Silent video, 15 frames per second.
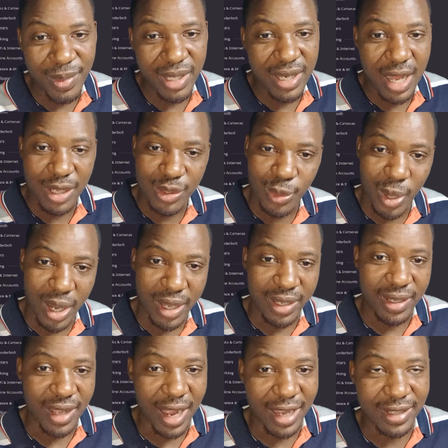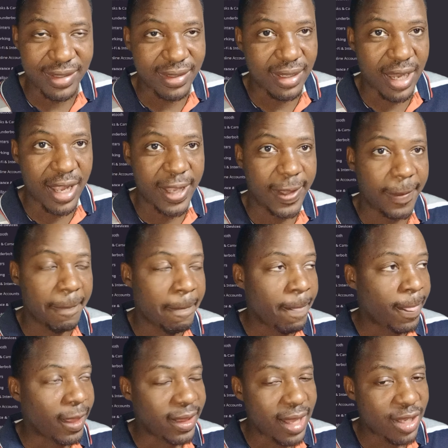me, that's why
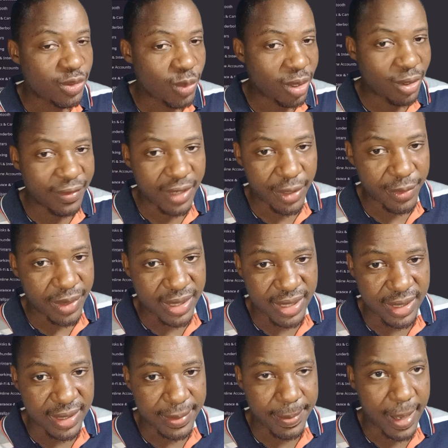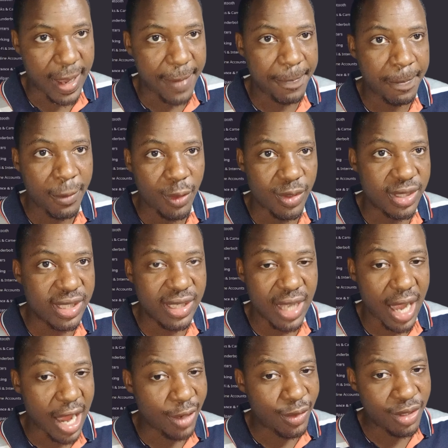that's one of the reasons. But you
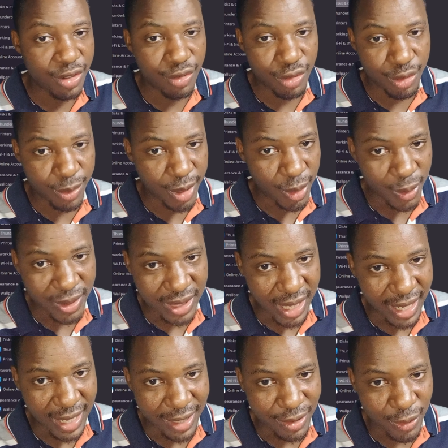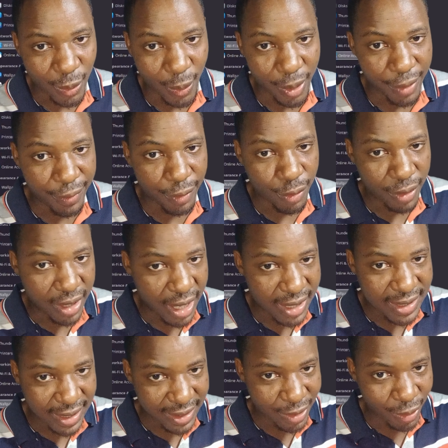see, I know they use Windows like that. So if you
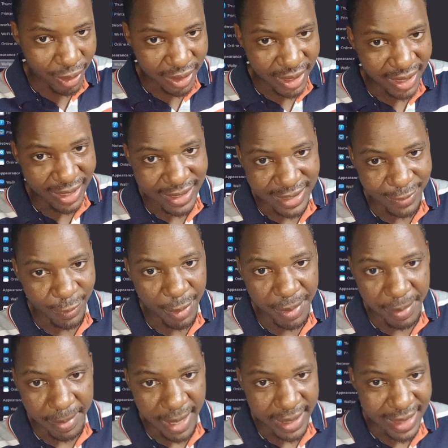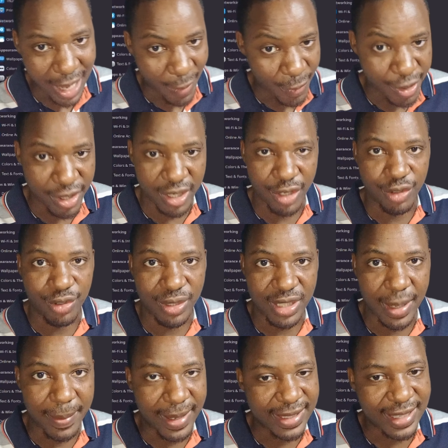get any alternative, maybe better, we the use
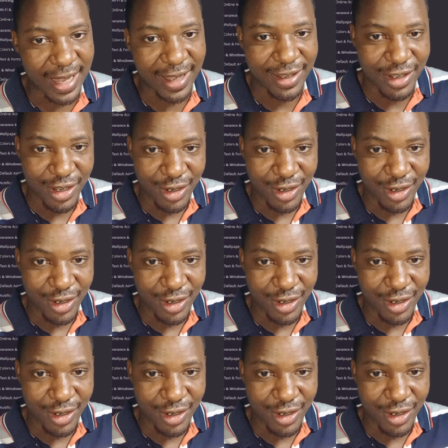a massa,